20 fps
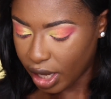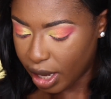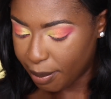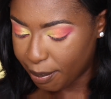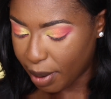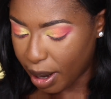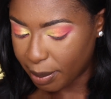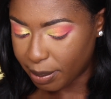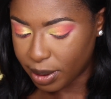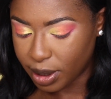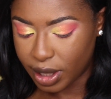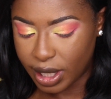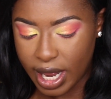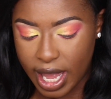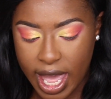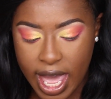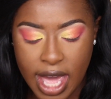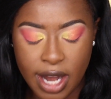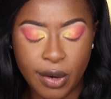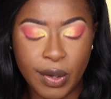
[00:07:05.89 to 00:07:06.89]
I'm probably
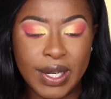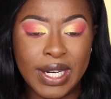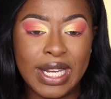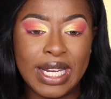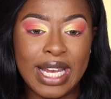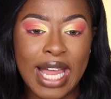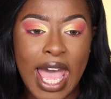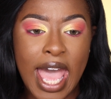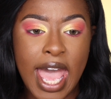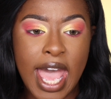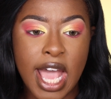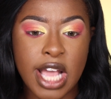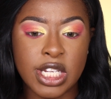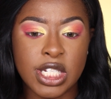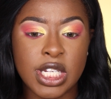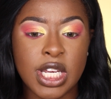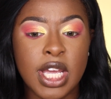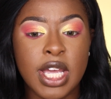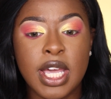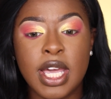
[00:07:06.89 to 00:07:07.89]
going to add on a
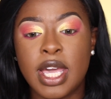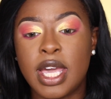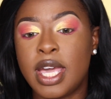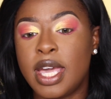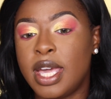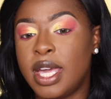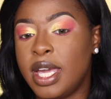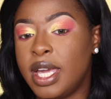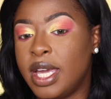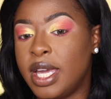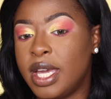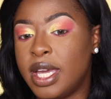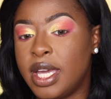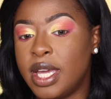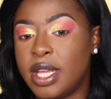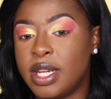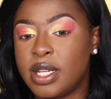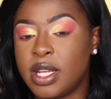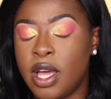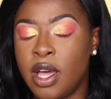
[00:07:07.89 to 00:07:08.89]
lash
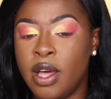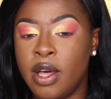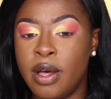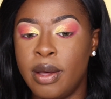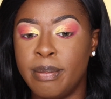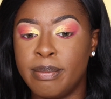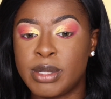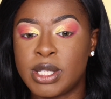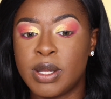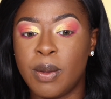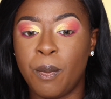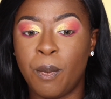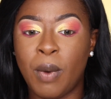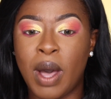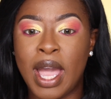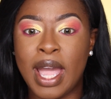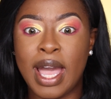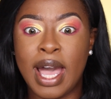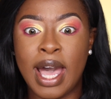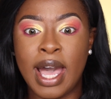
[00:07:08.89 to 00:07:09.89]
and some
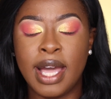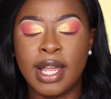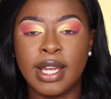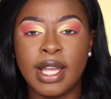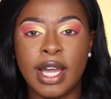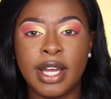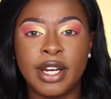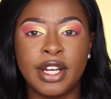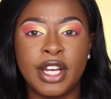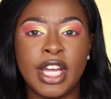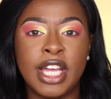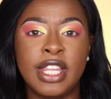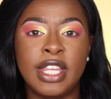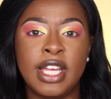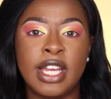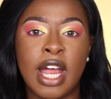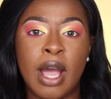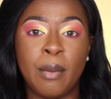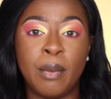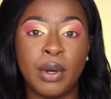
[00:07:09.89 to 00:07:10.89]
white eyeliner, and
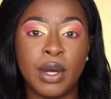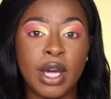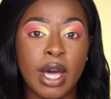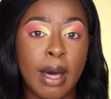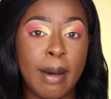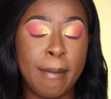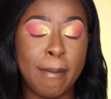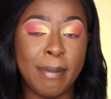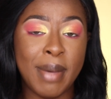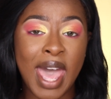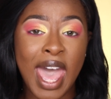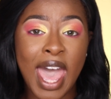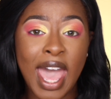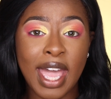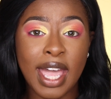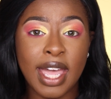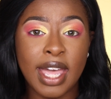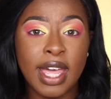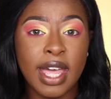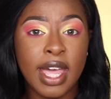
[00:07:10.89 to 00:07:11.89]
then I will come
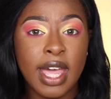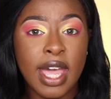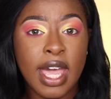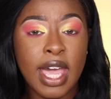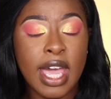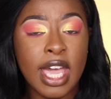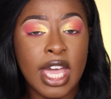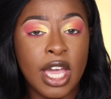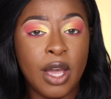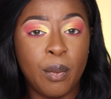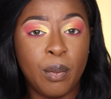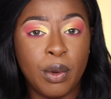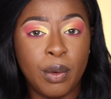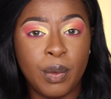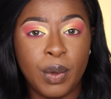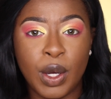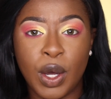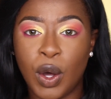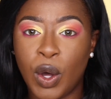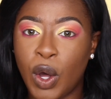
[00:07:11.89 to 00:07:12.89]
back and we
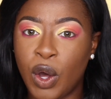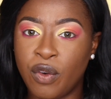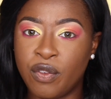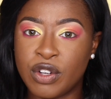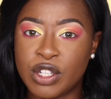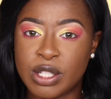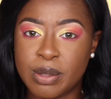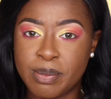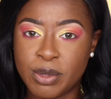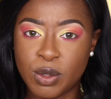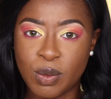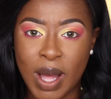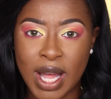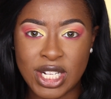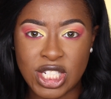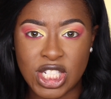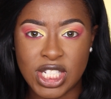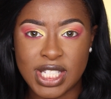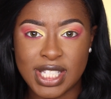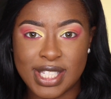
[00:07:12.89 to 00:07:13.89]
will go over some
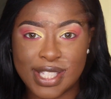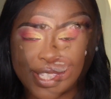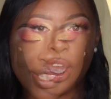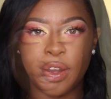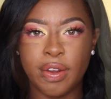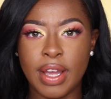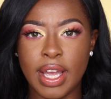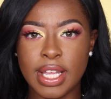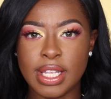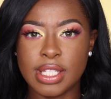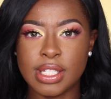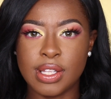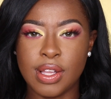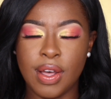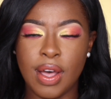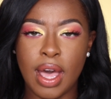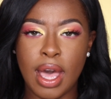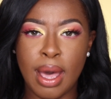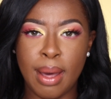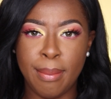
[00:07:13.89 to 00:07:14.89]
swatches. Alright,
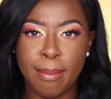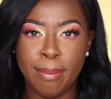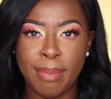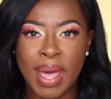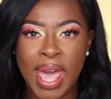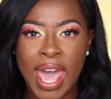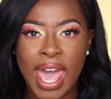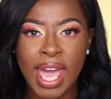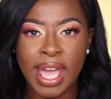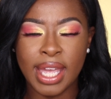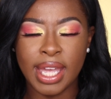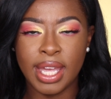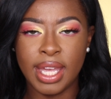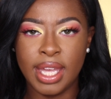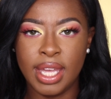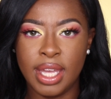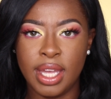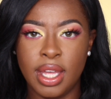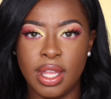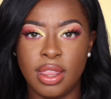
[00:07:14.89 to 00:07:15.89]
so I'm back
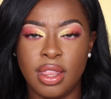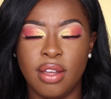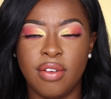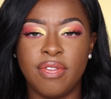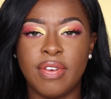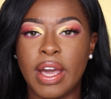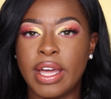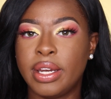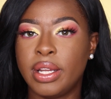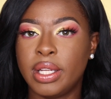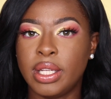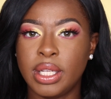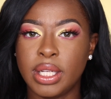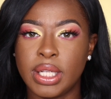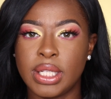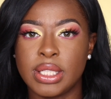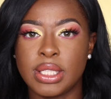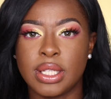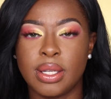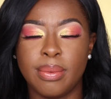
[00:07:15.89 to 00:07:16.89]
and the final
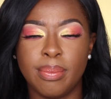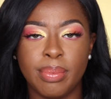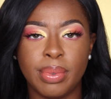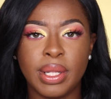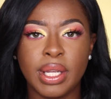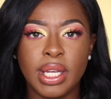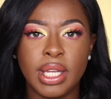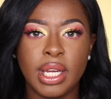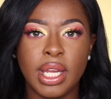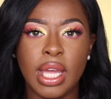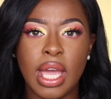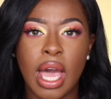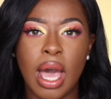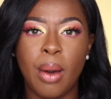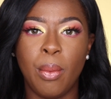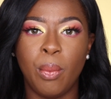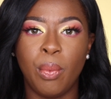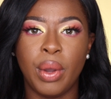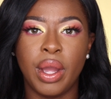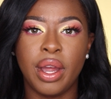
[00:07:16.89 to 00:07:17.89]
look is completed.
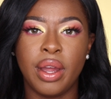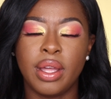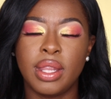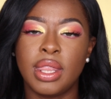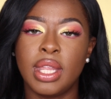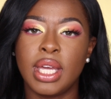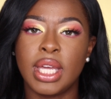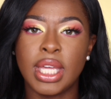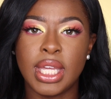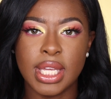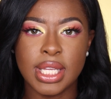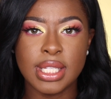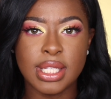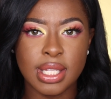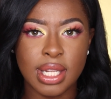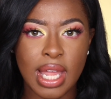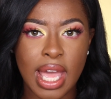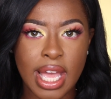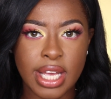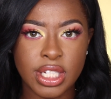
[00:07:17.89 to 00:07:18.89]
I'm wearing the
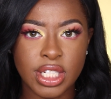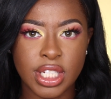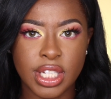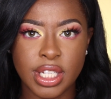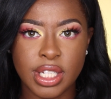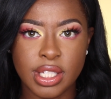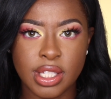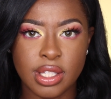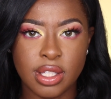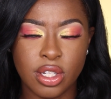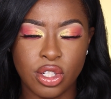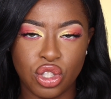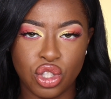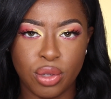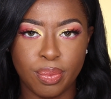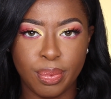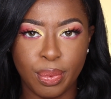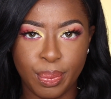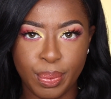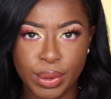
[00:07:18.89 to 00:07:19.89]
Kiss lashes, the
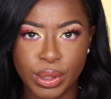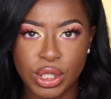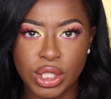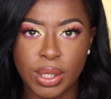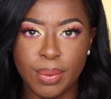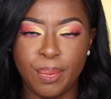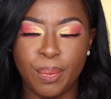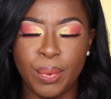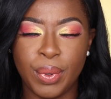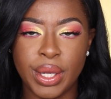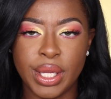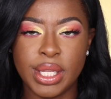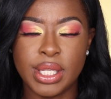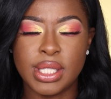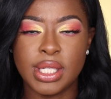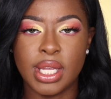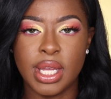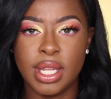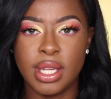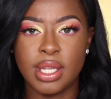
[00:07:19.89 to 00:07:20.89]
triple push-up
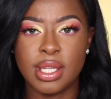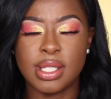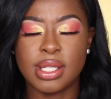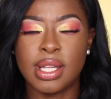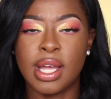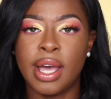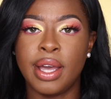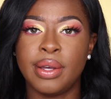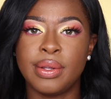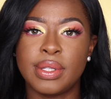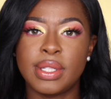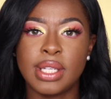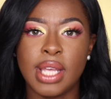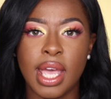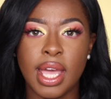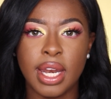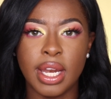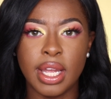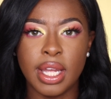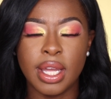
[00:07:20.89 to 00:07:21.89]
ones in the style
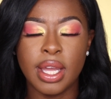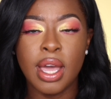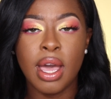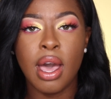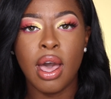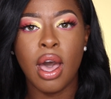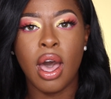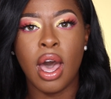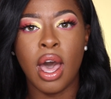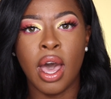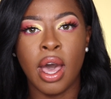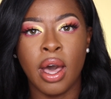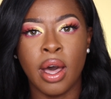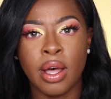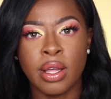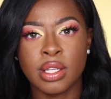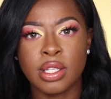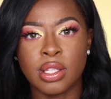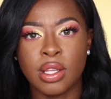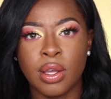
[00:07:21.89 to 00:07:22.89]
Teddy. I
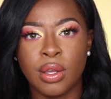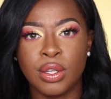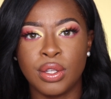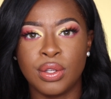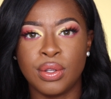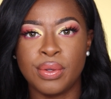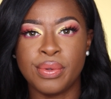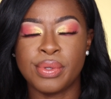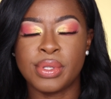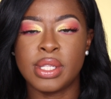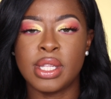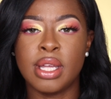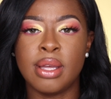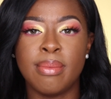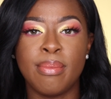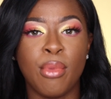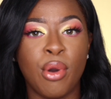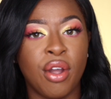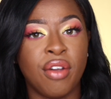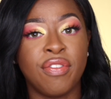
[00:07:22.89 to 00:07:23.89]
also use
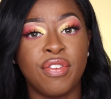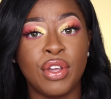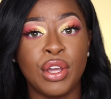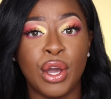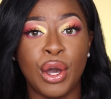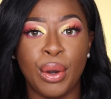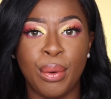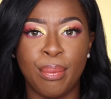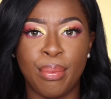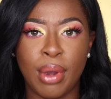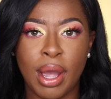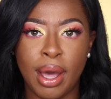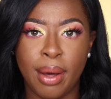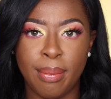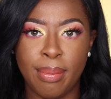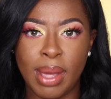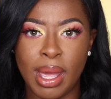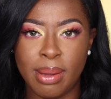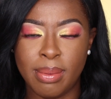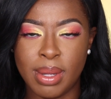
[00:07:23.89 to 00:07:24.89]
the Morphe Oh
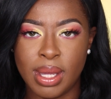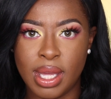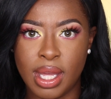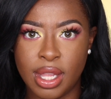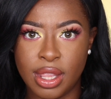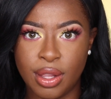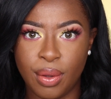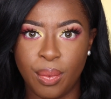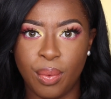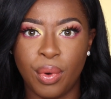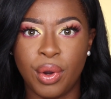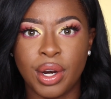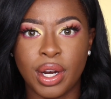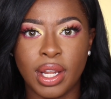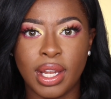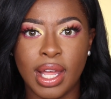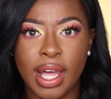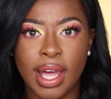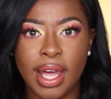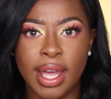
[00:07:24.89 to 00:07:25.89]
Brow Baby in the
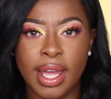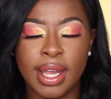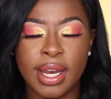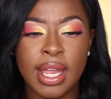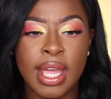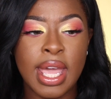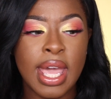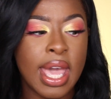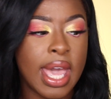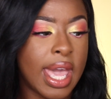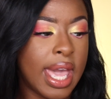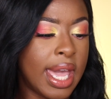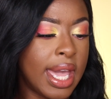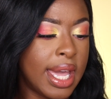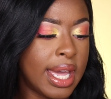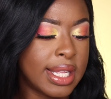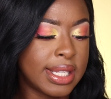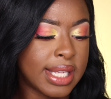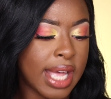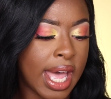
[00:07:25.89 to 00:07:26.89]
waterline,
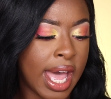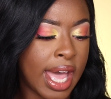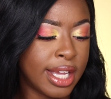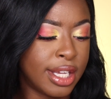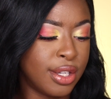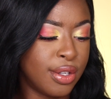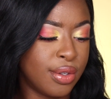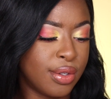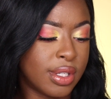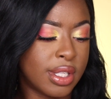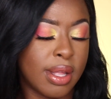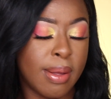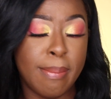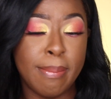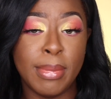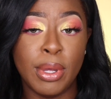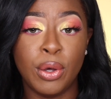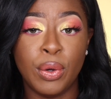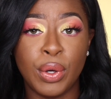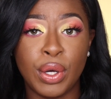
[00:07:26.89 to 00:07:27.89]
and I use
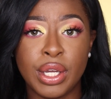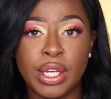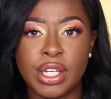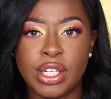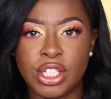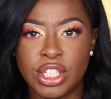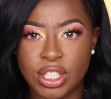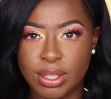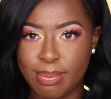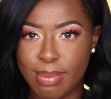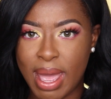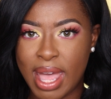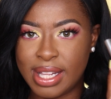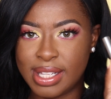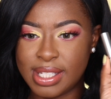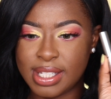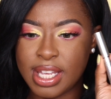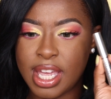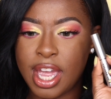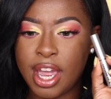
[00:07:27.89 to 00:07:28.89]
the Milk Kush
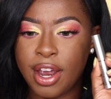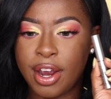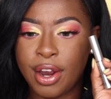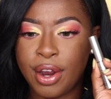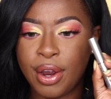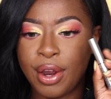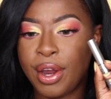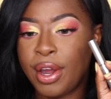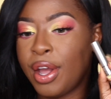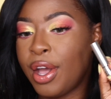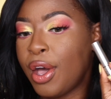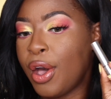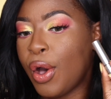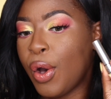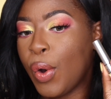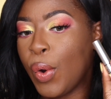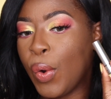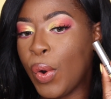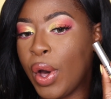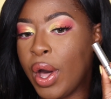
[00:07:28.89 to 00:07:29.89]
mascara
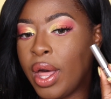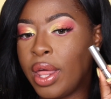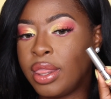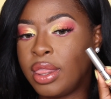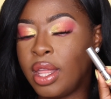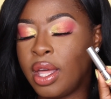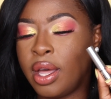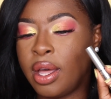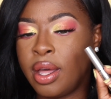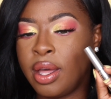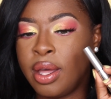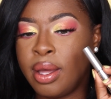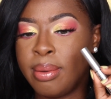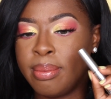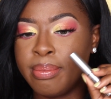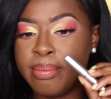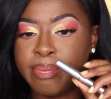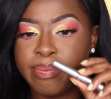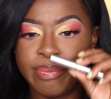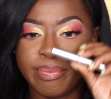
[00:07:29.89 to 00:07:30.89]
on
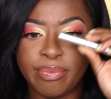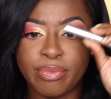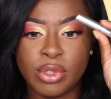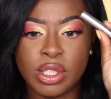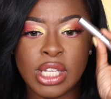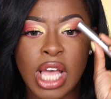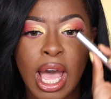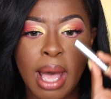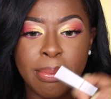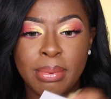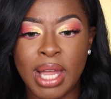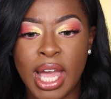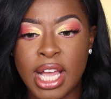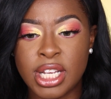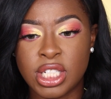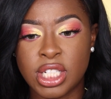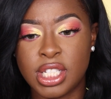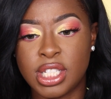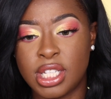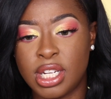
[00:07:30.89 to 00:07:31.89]
the top
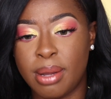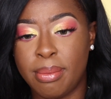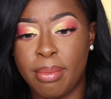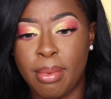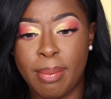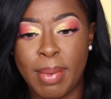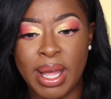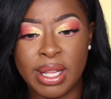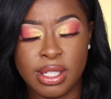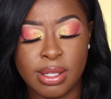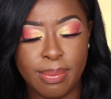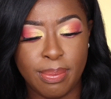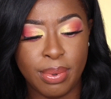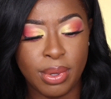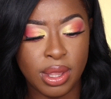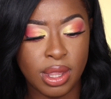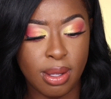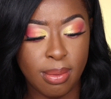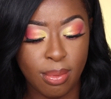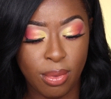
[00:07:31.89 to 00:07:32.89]
lashes, and I'm about to
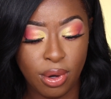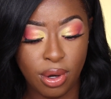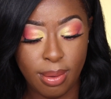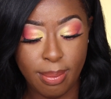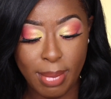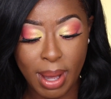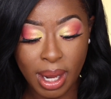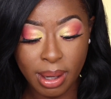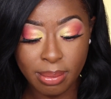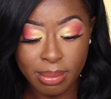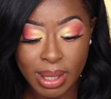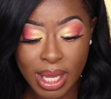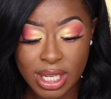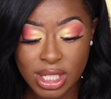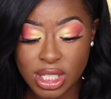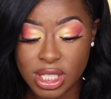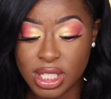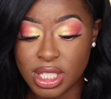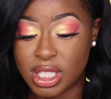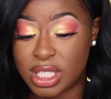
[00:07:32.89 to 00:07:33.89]
put them on the bottom
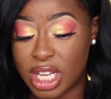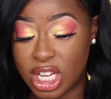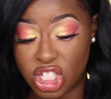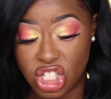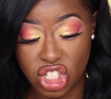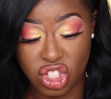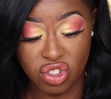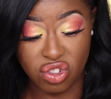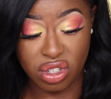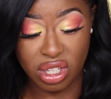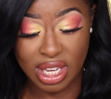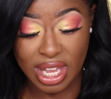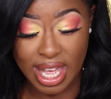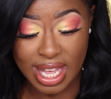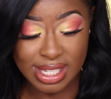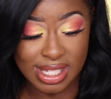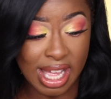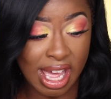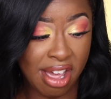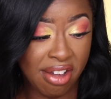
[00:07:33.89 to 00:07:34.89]
lashes because I just
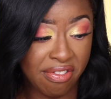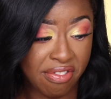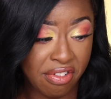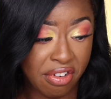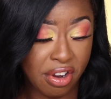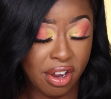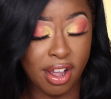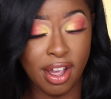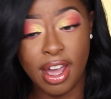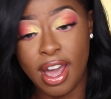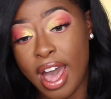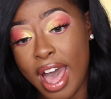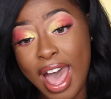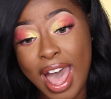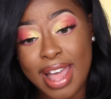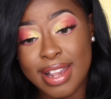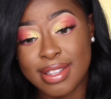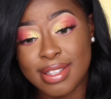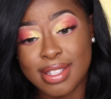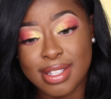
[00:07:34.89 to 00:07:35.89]
realized I
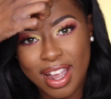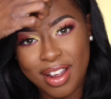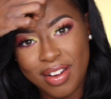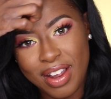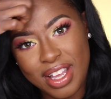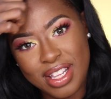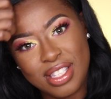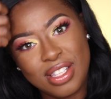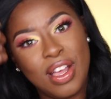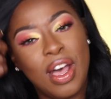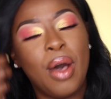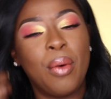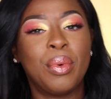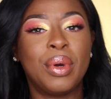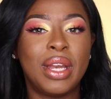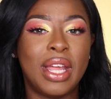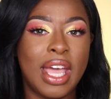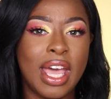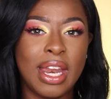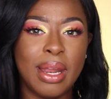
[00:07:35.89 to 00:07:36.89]
forgot. Alright, so I
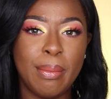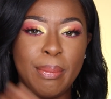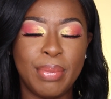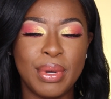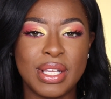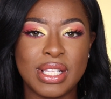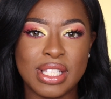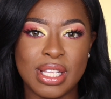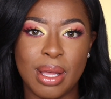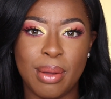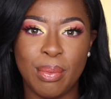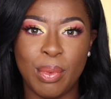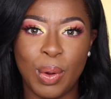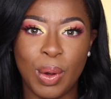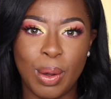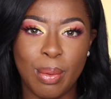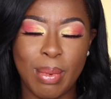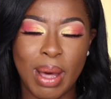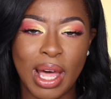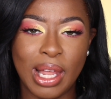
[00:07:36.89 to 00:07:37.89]
went ahead and put some
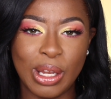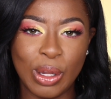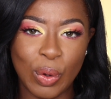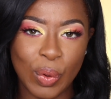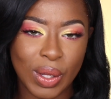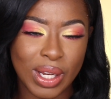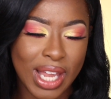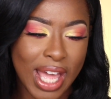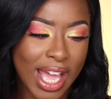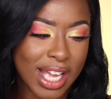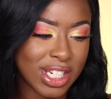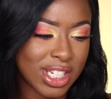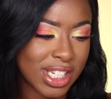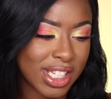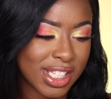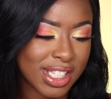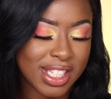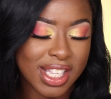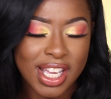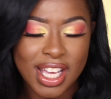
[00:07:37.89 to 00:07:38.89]
on my lower
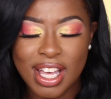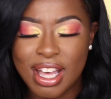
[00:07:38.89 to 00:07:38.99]
lashes.